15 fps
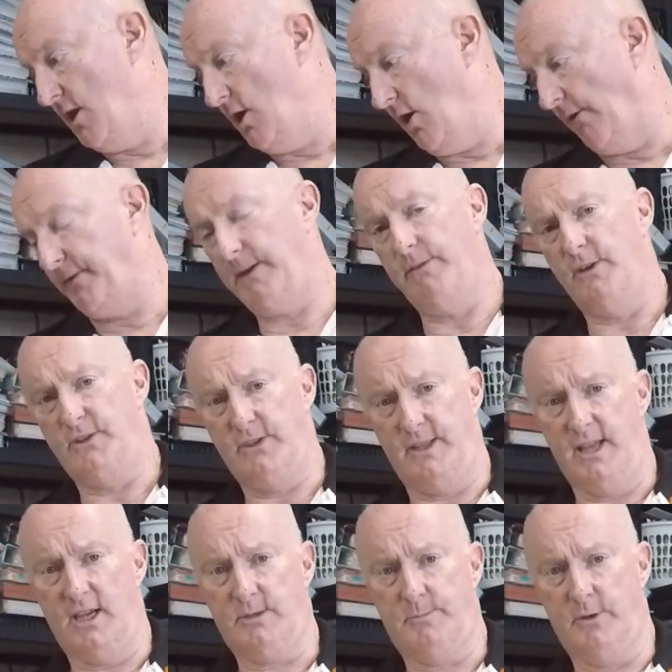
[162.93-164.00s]
I've given it to the
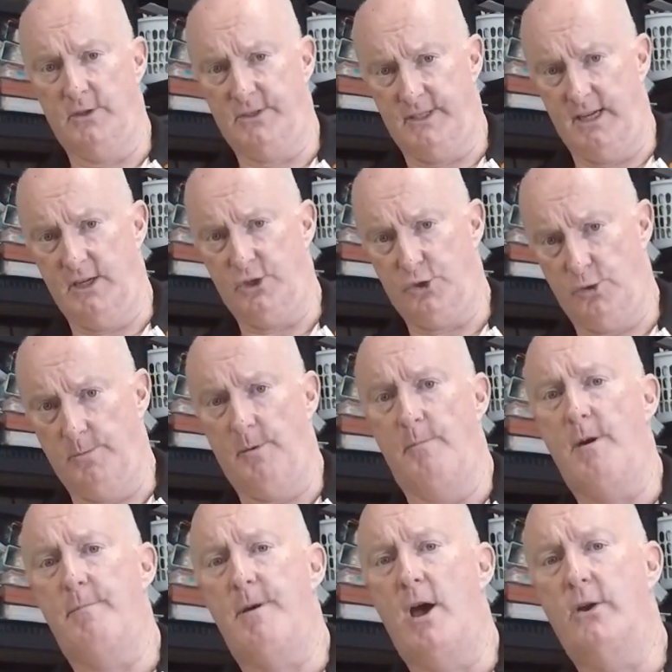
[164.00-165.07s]
experts there, stripping
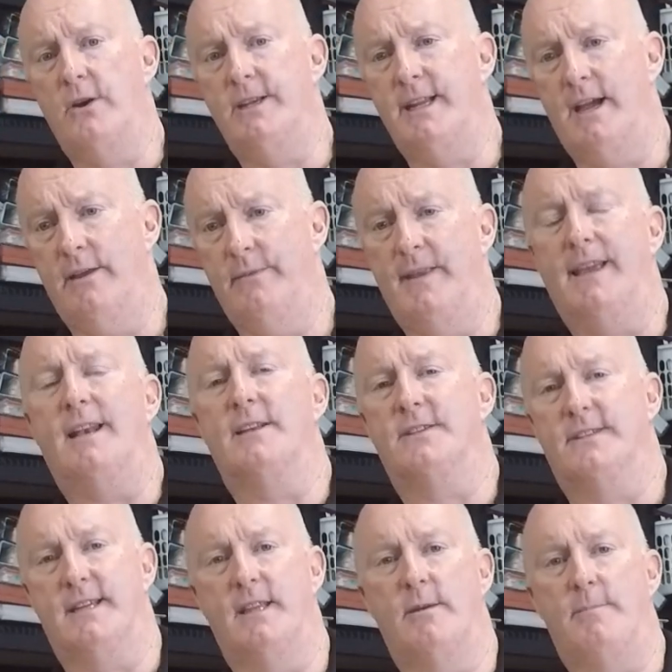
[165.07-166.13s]
my motor down. They're going to
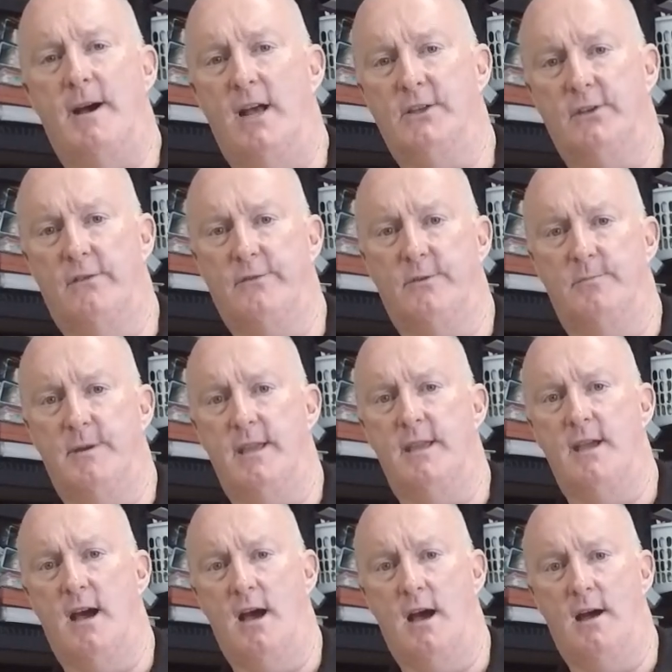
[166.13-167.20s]
send the parts off to be
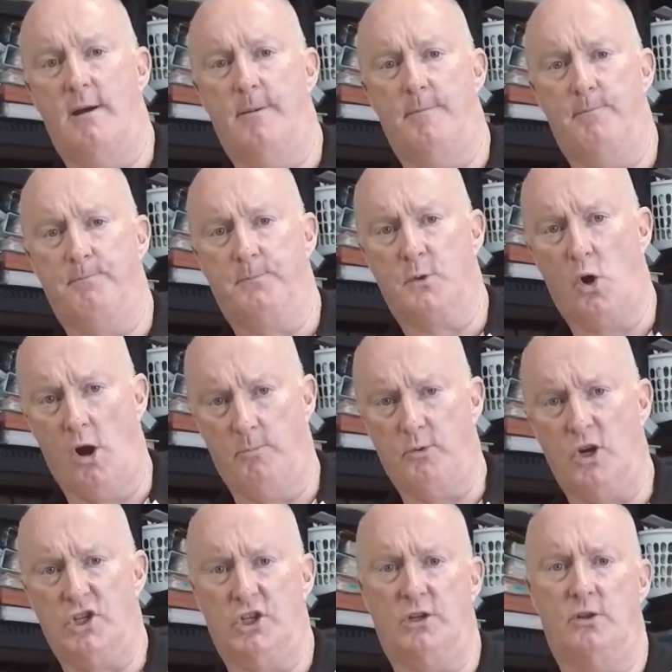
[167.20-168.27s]
high
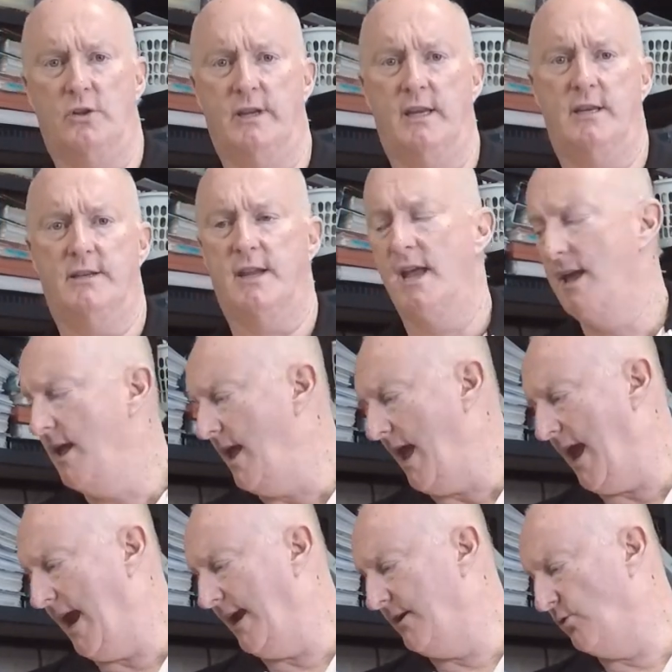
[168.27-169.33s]
pressure cleaned,
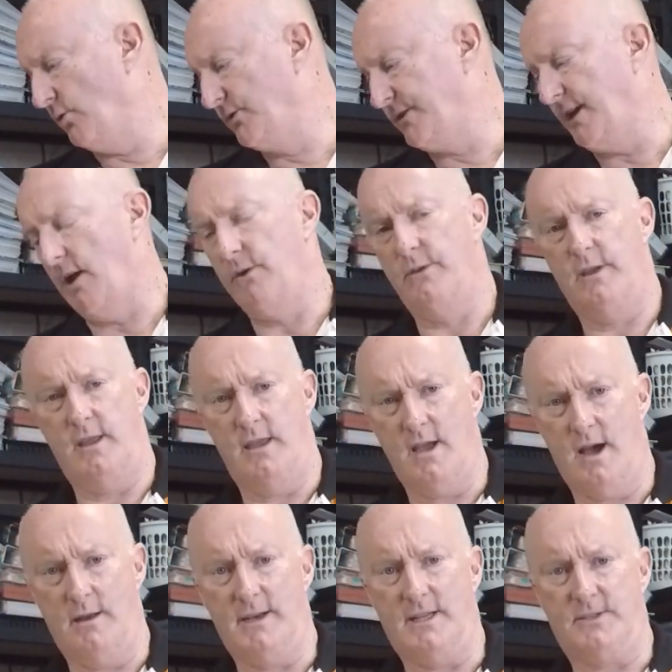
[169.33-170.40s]
and also the
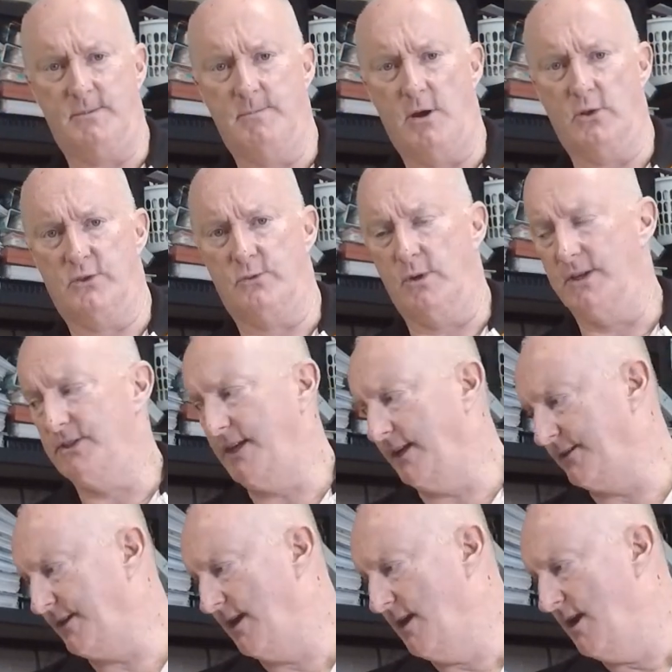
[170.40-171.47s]
nuts and bolts
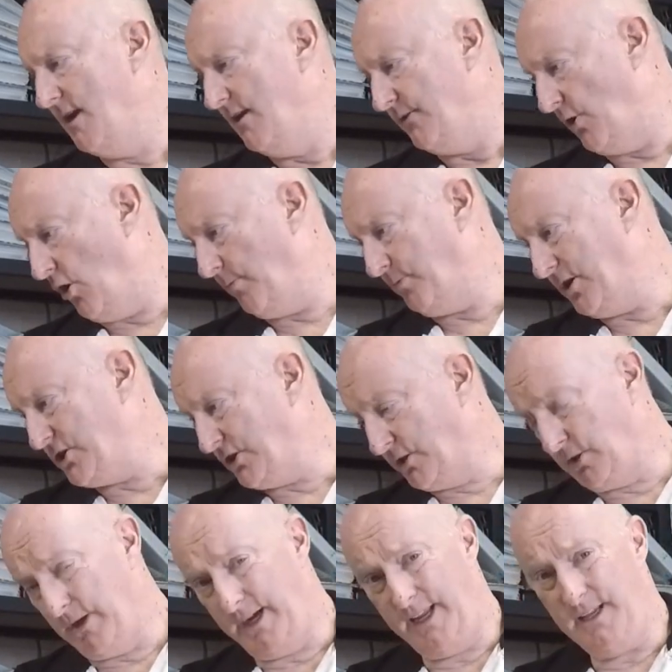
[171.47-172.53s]
re-zinced. The high pressure
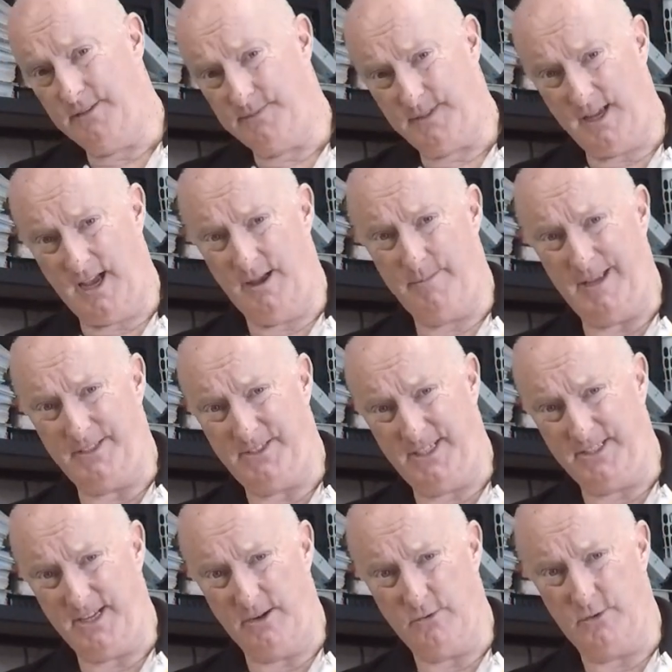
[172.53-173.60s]
cleaning is about
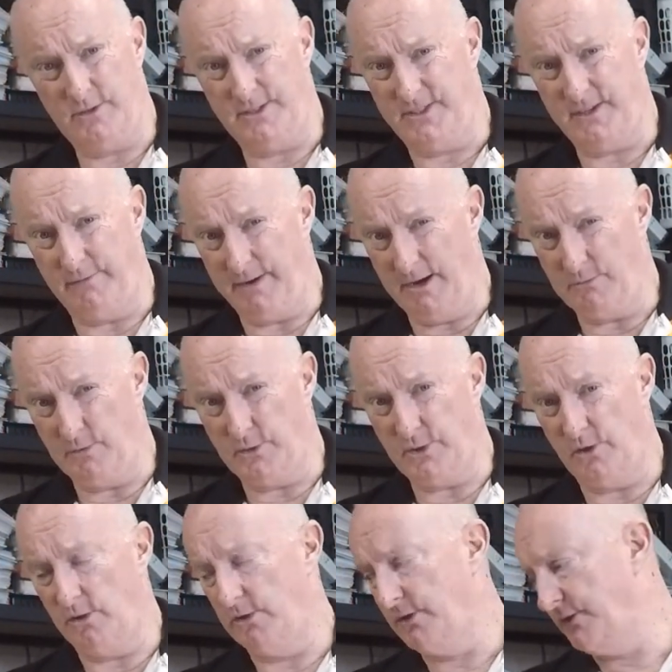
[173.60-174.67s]
$600 to
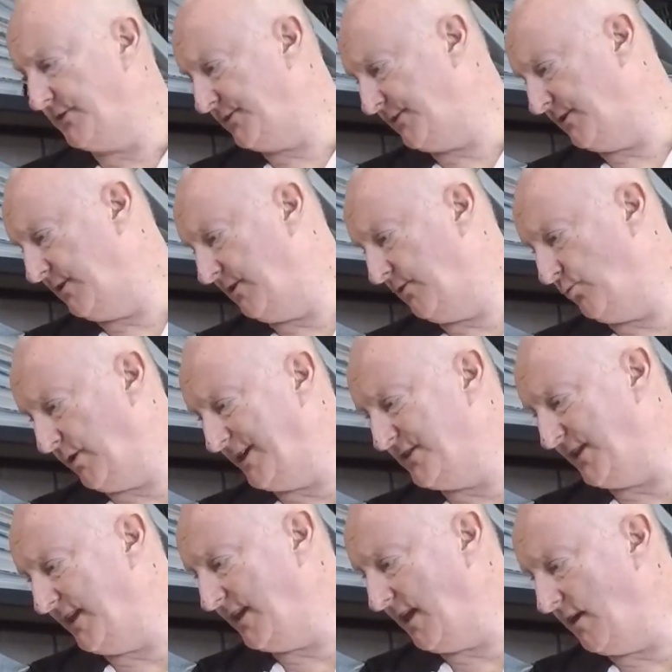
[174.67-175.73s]
$700. The
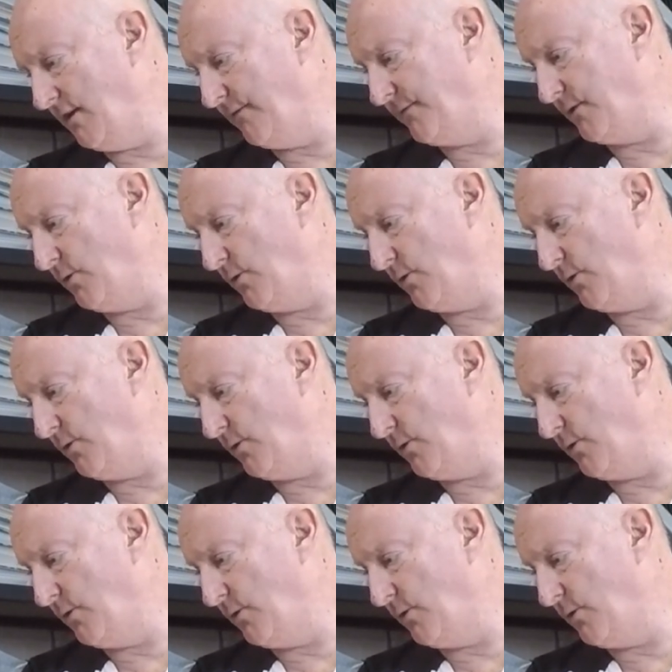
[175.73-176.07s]
re-zinking of